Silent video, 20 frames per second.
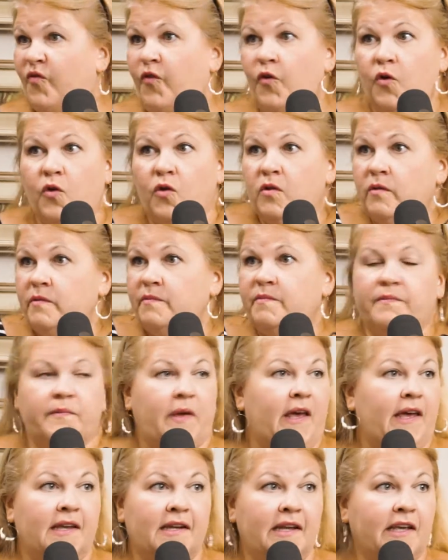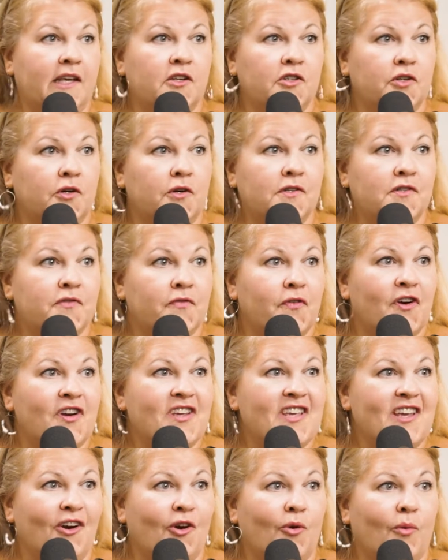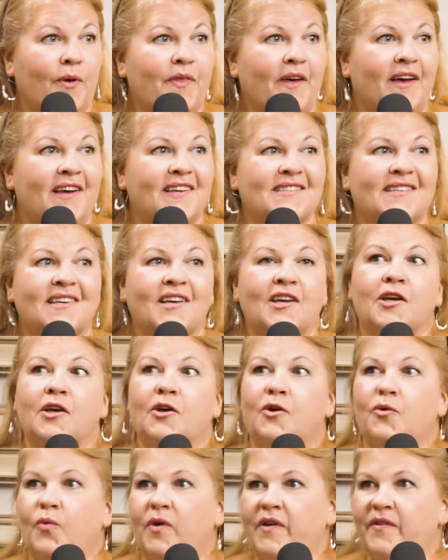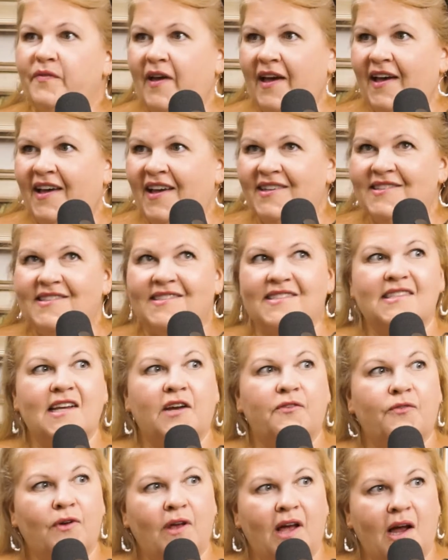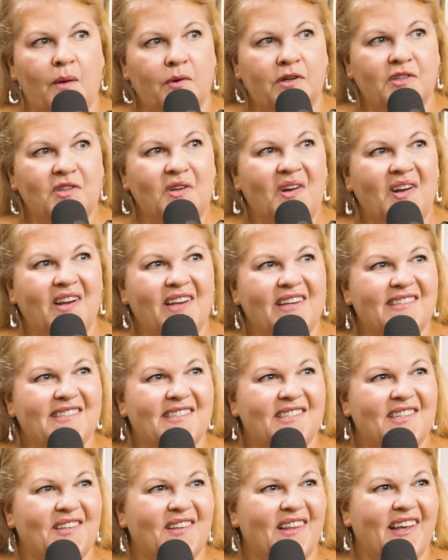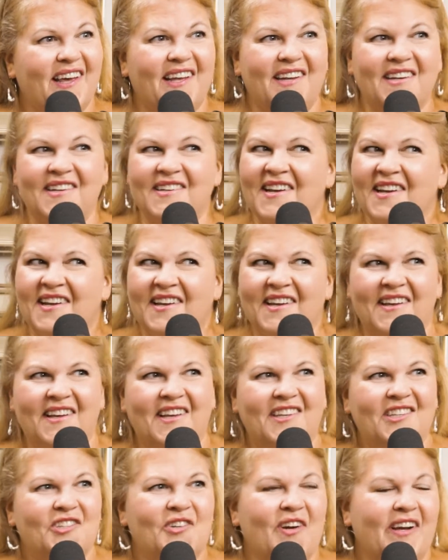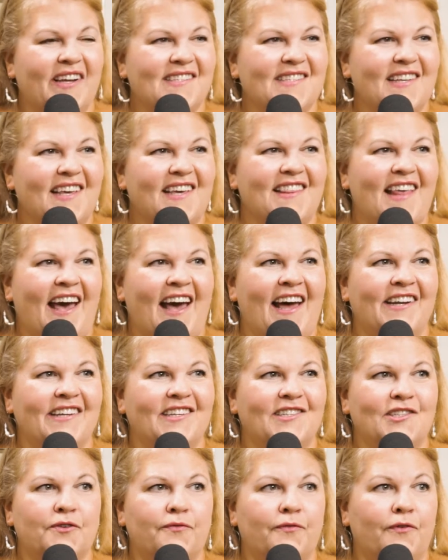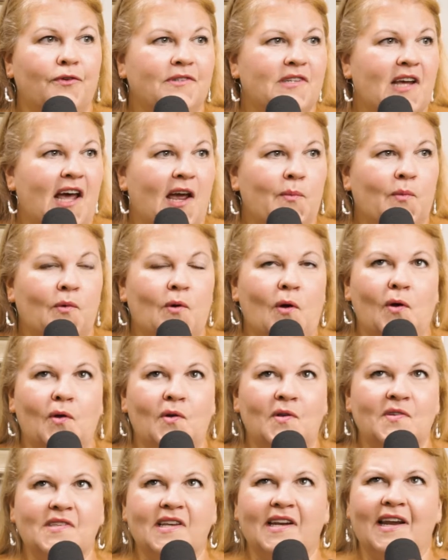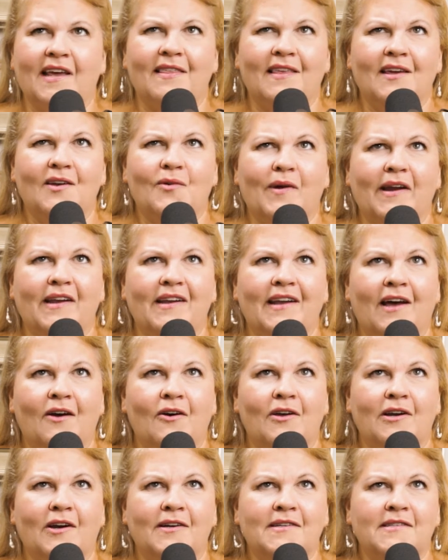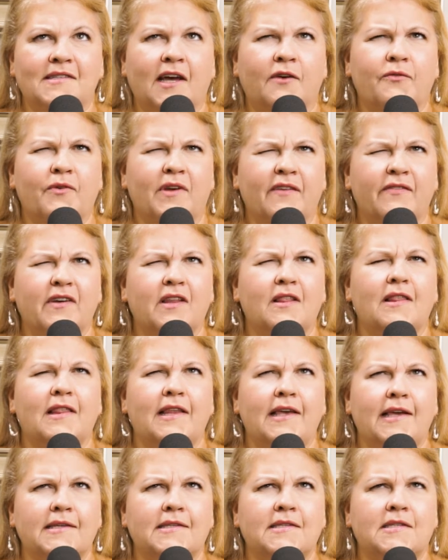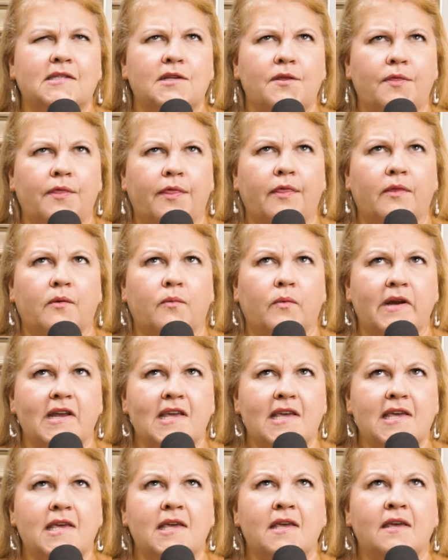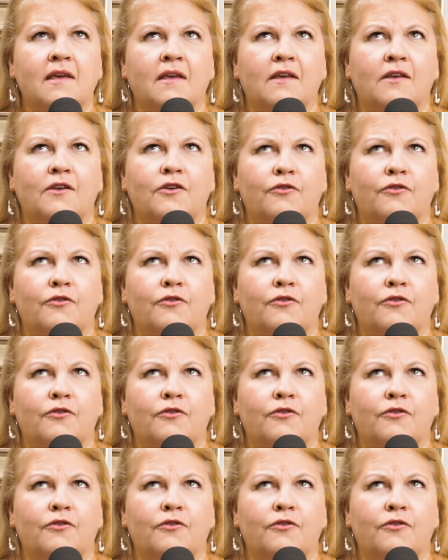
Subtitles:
full paid interns for a year with us. We've had several opportunities to then translate that into full-time roles. And I think right now on our staff, we have at least 3